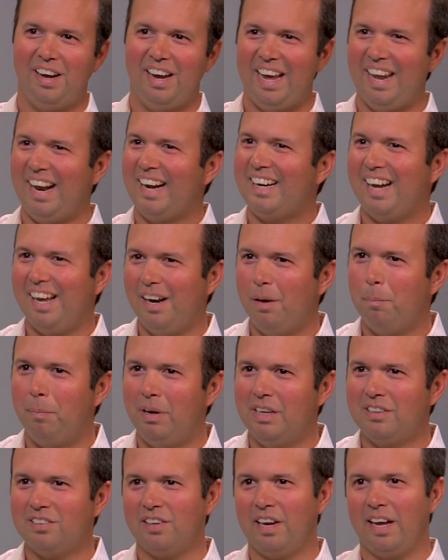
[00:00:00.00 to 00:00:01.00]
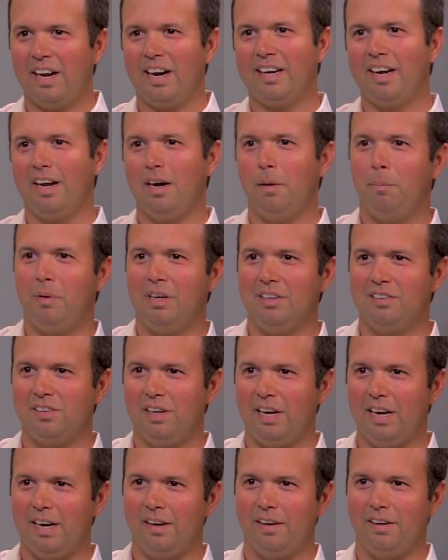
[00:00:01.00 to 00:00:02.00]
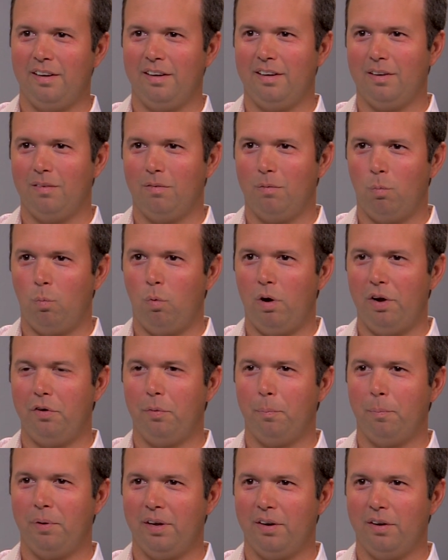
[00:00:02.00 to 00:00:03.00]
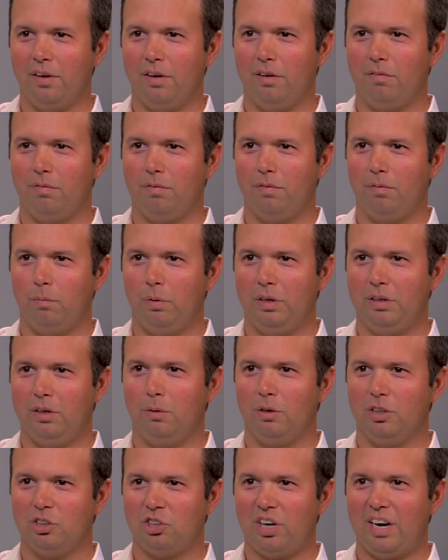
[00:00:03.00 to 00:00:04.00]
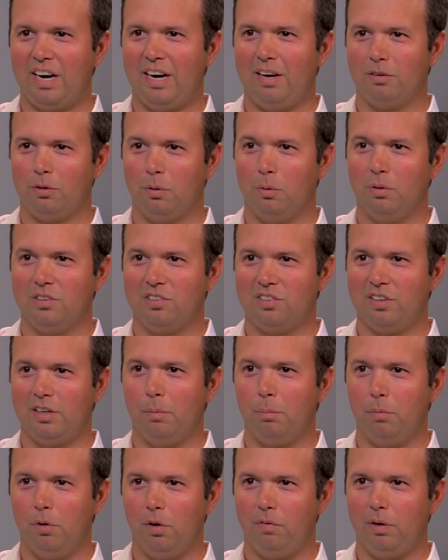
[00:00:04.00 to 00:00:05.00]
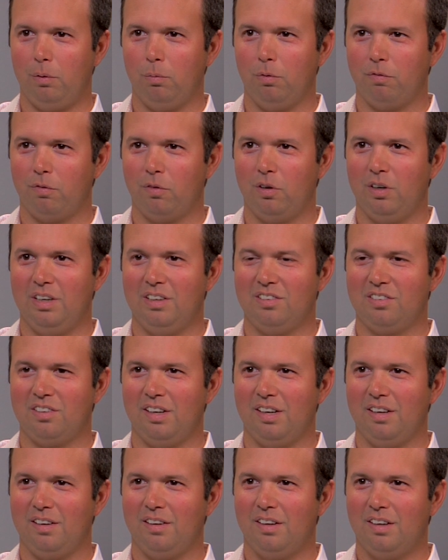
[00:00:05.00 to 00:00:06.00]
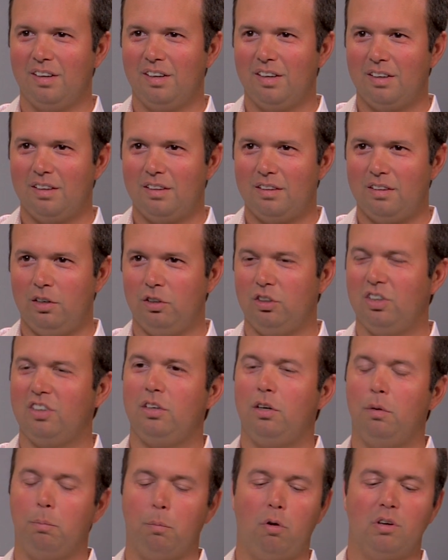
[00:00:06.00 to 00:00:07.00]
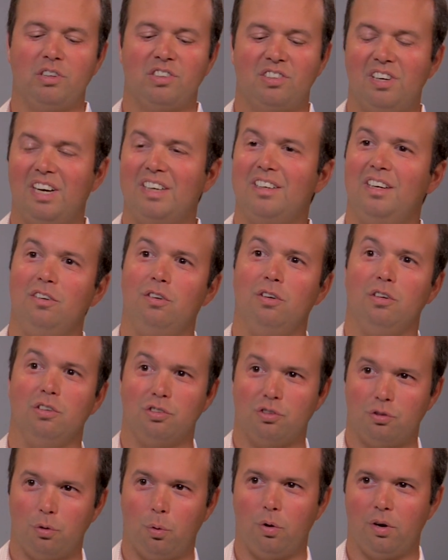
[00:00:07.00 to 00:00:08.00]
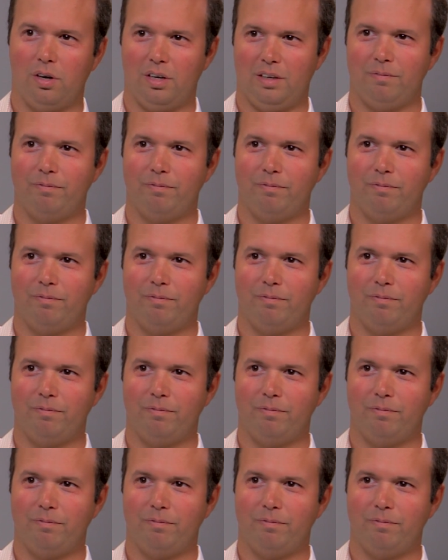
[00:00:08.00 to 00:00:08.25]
And I kind of miss that. I kind of miss that wonderment of when you were a child going to see a movie with friends and you're more sucked into the story,